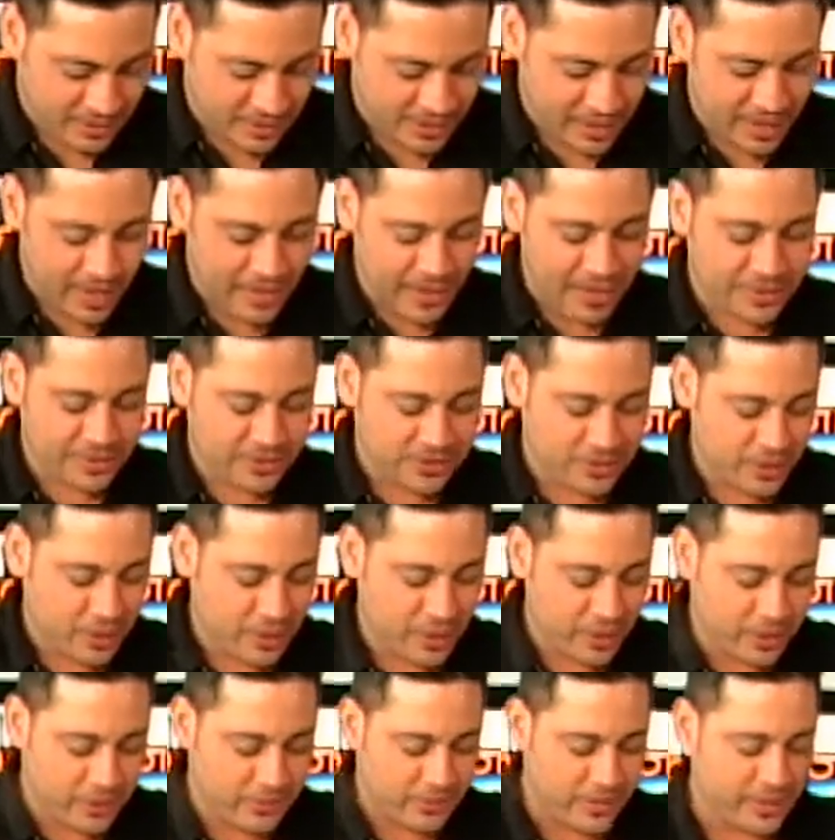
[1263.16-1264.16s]
Hey,
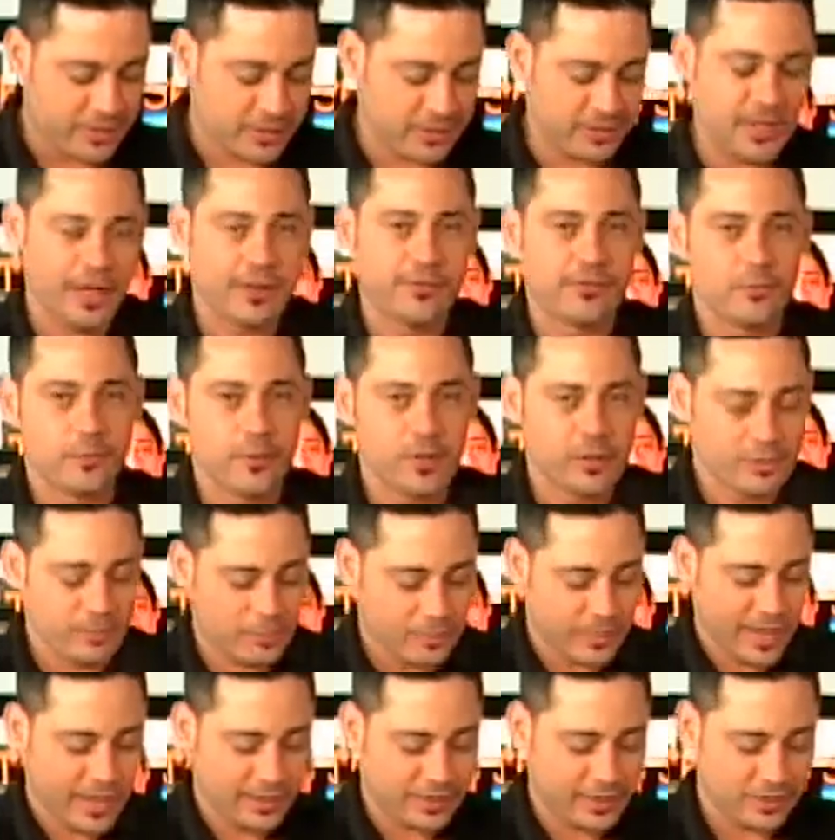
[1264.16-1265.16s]
Zoe Grace 11,
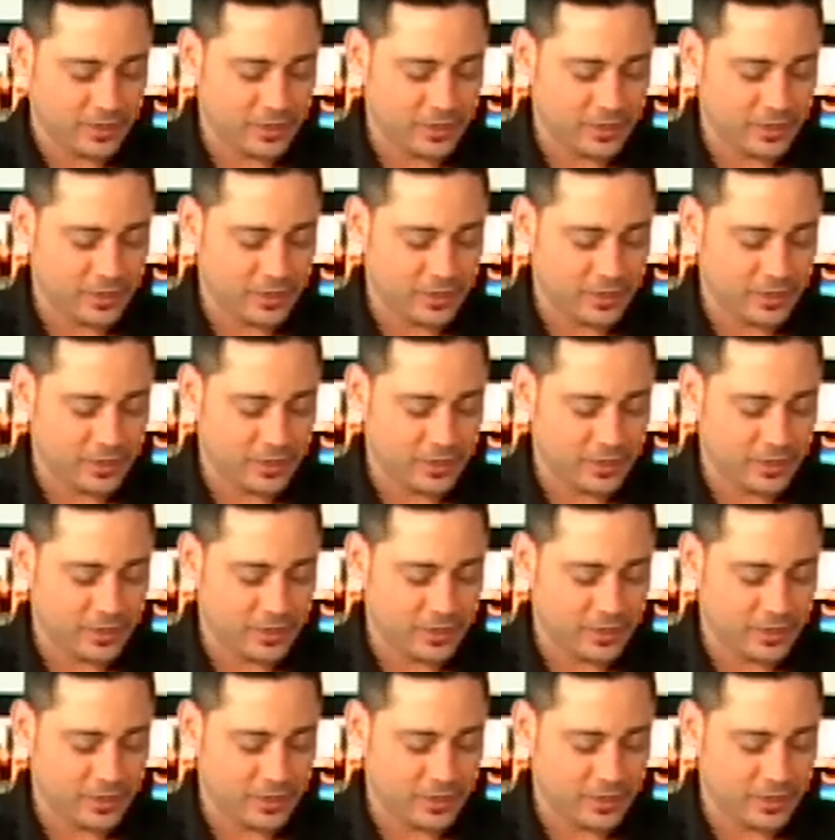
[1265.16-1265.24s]
welcome back to